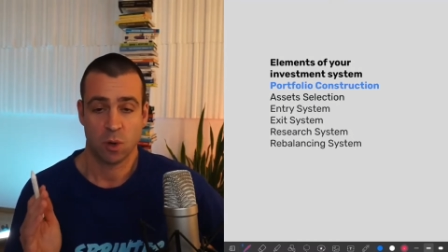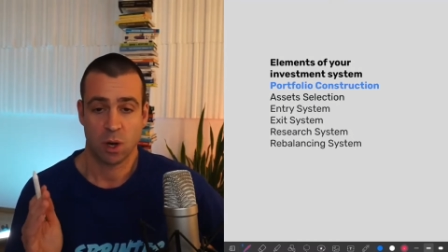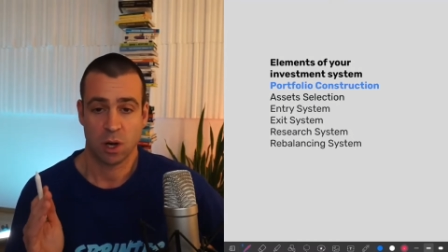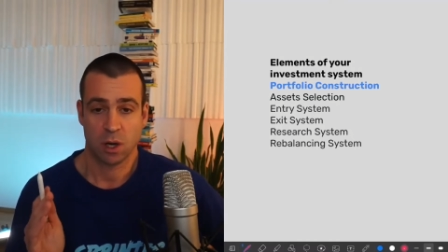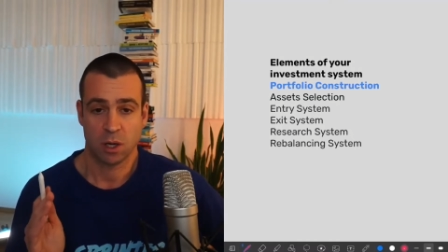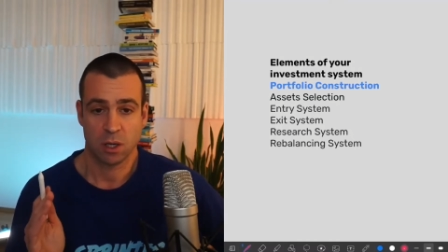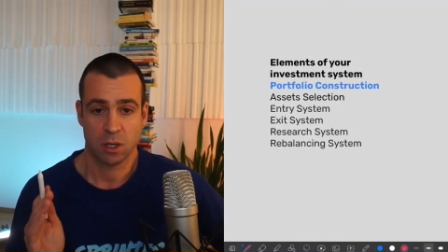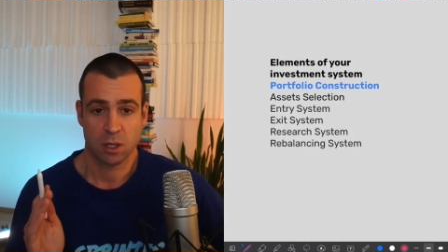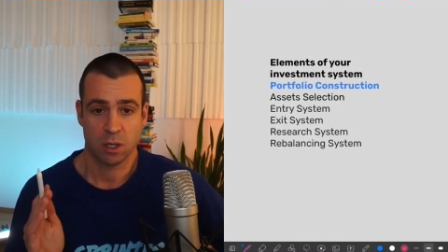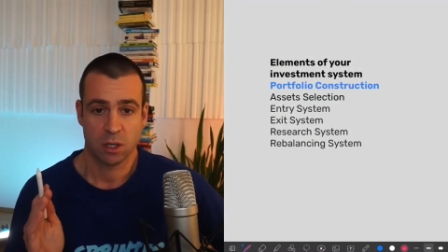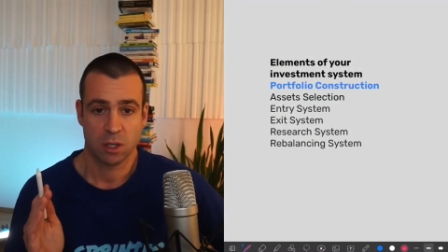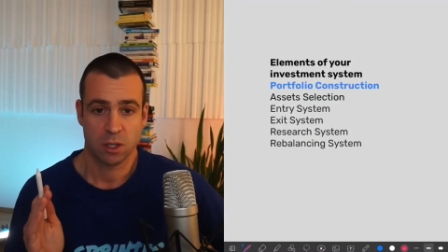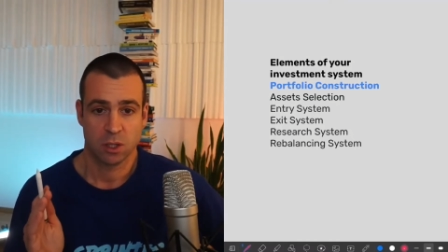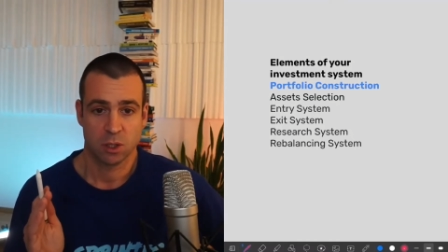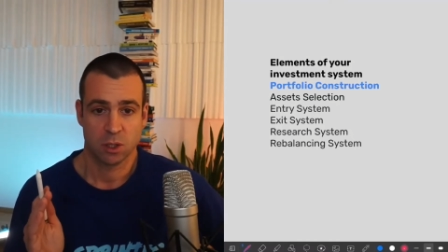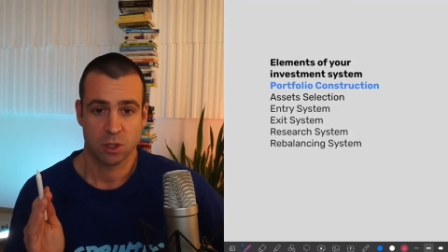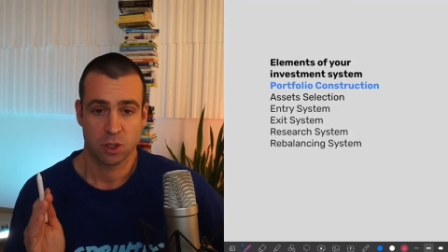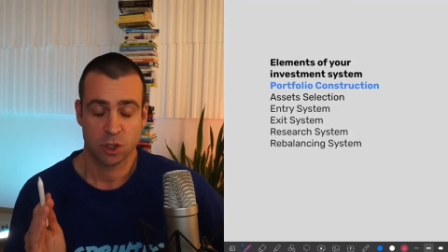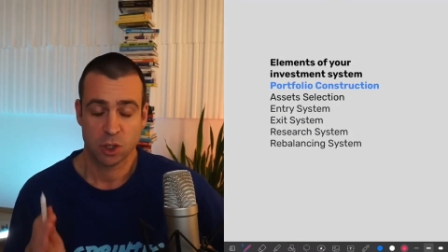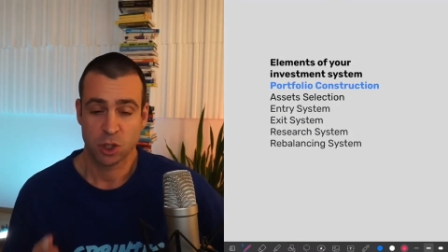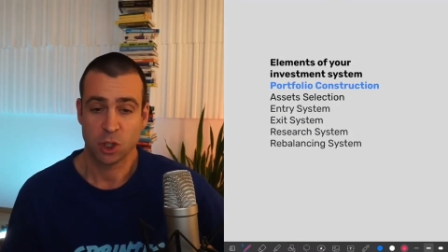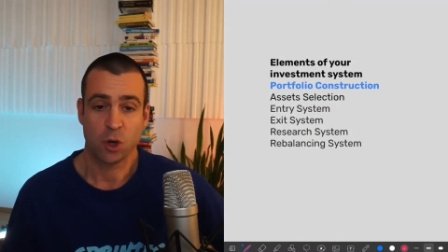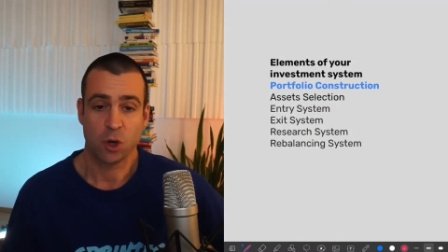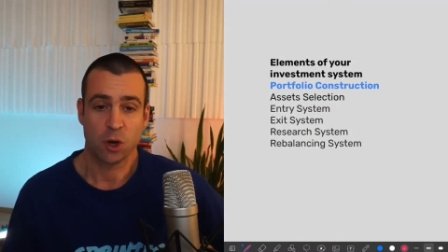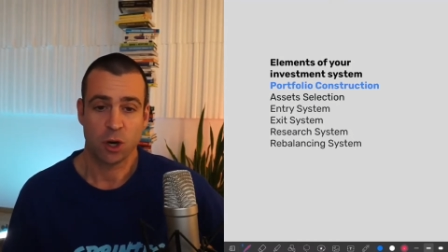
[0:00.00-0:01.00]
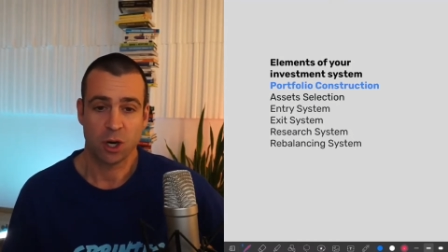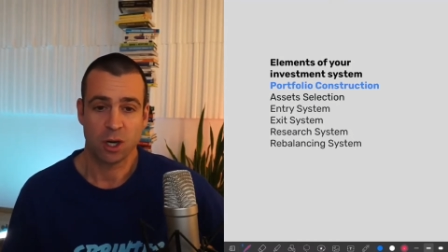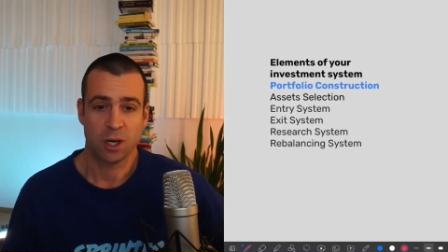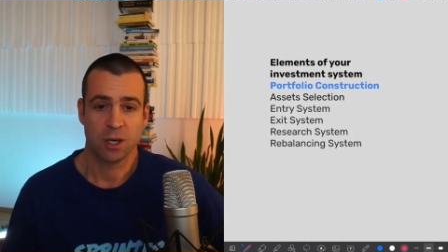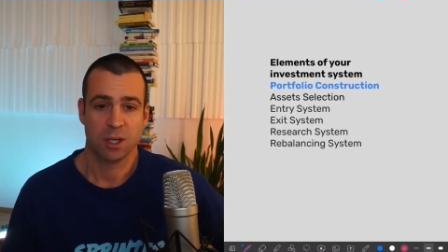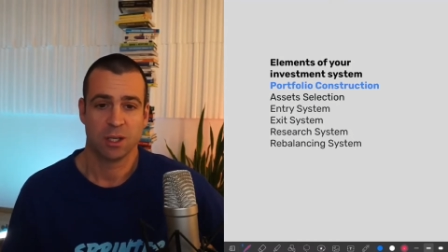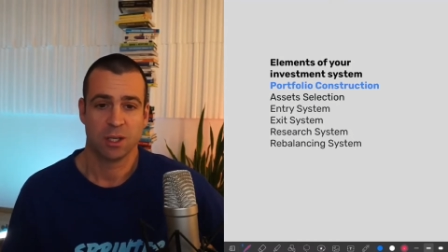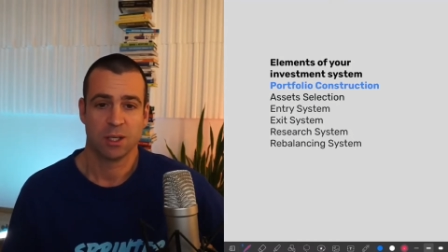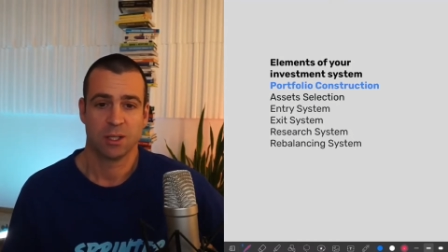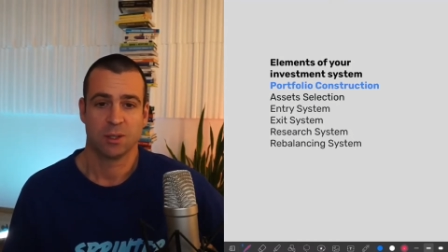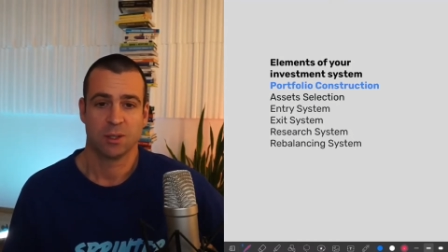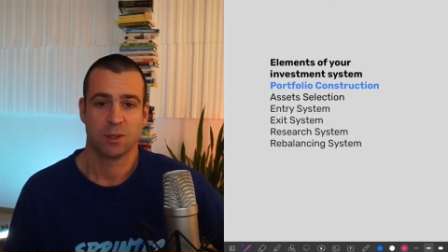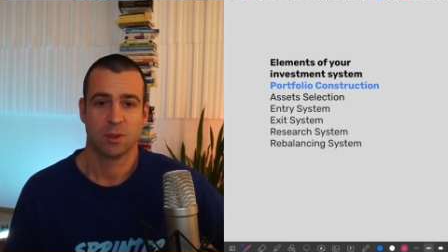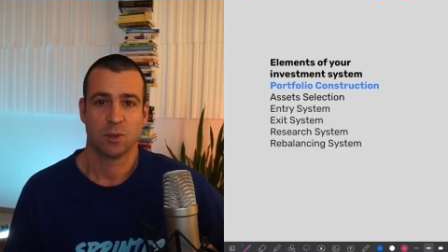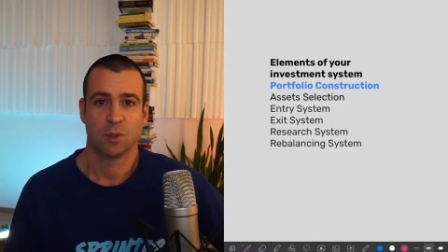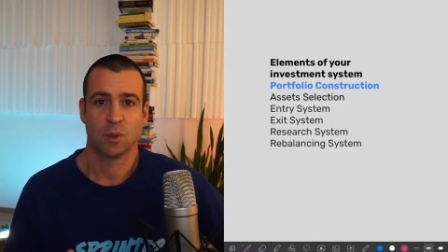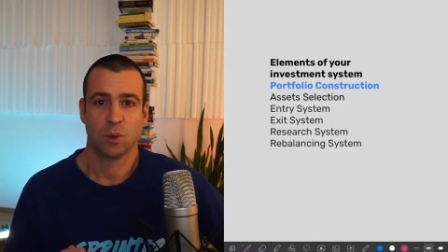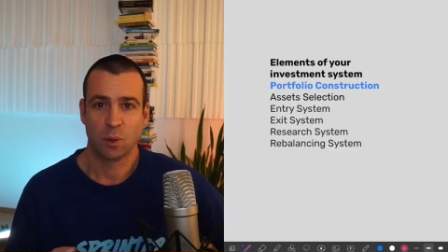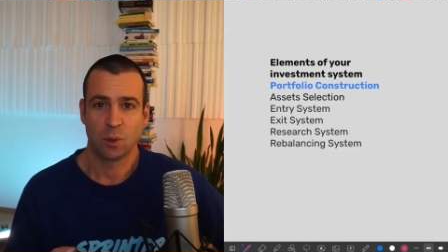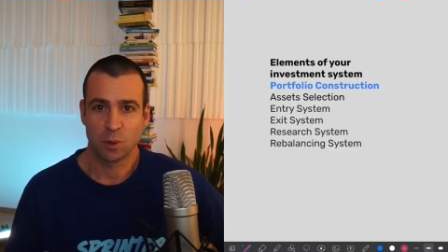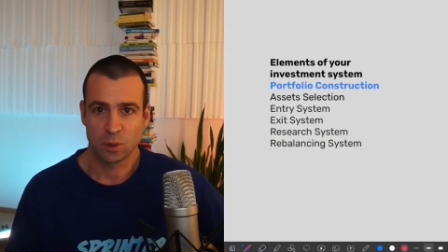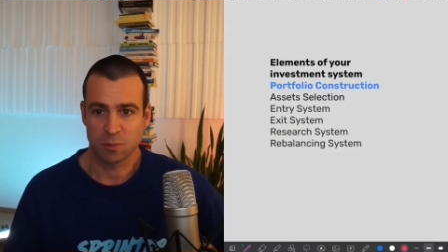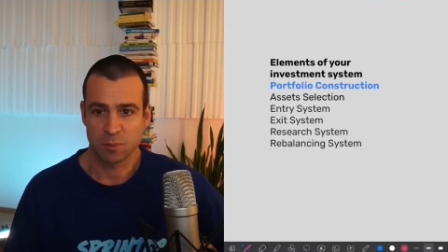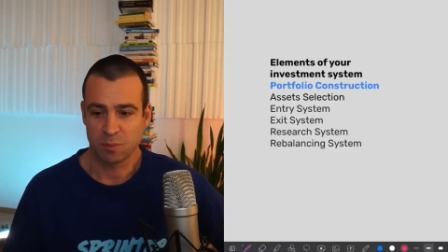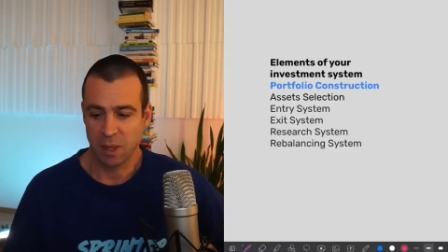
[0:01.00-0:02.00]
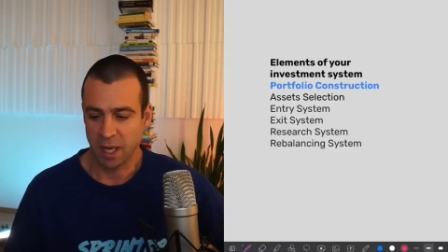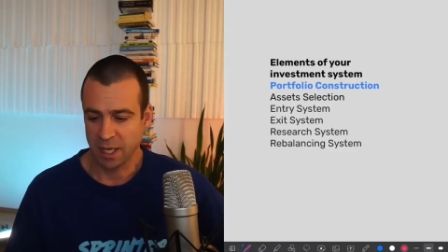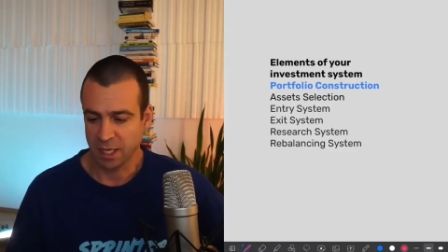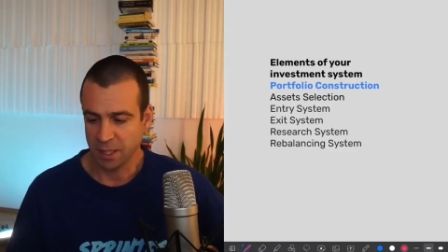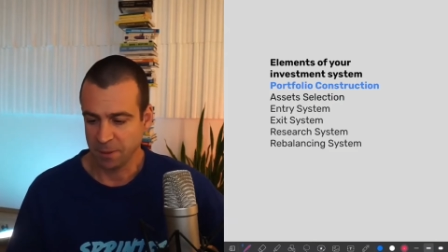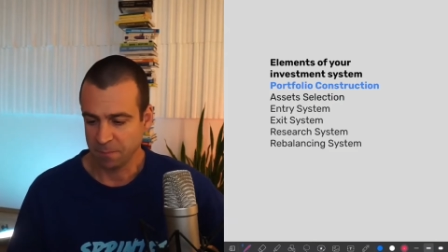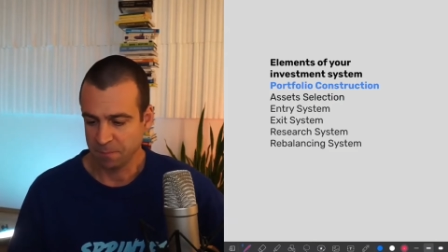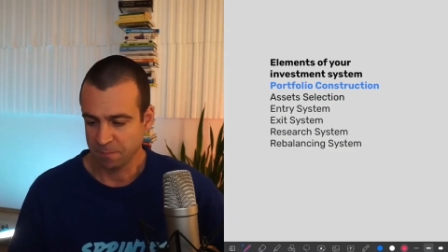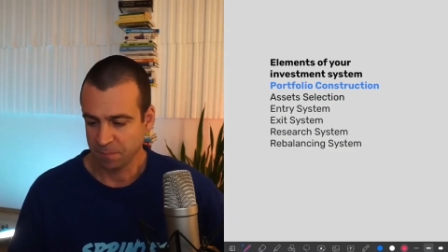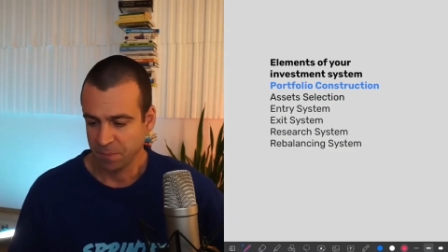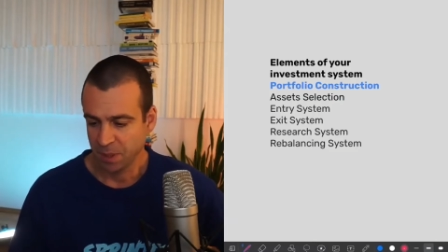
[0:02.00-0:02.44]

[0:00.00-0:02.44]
are sure to lose money.